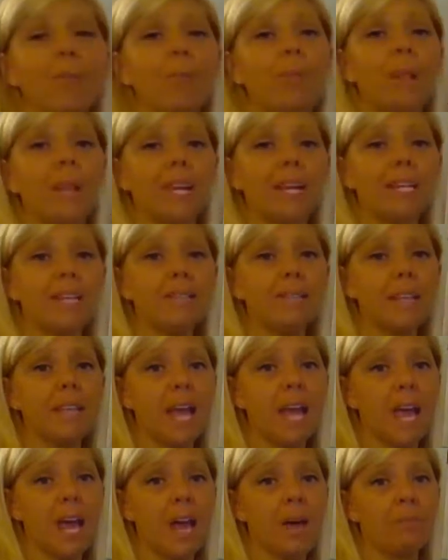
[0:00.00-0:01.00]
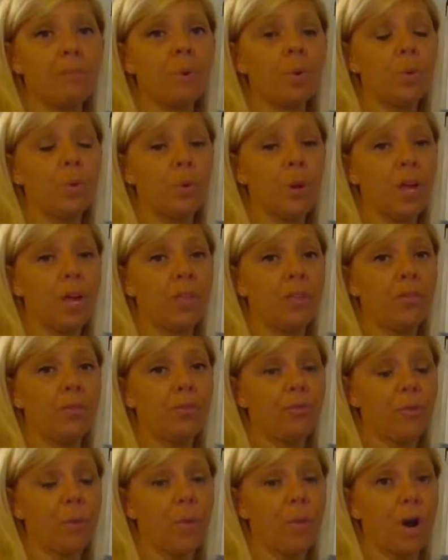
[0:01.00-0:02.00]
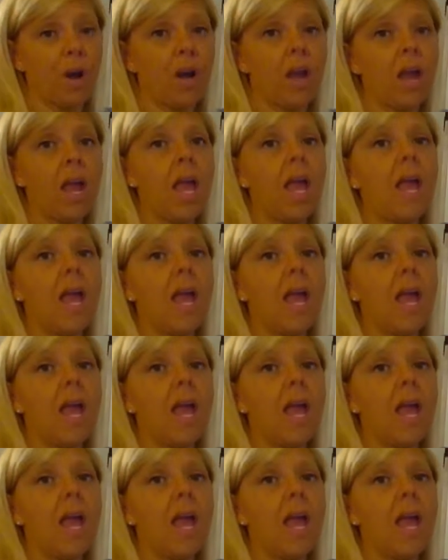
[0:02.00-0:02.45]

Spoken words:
replace m with 4,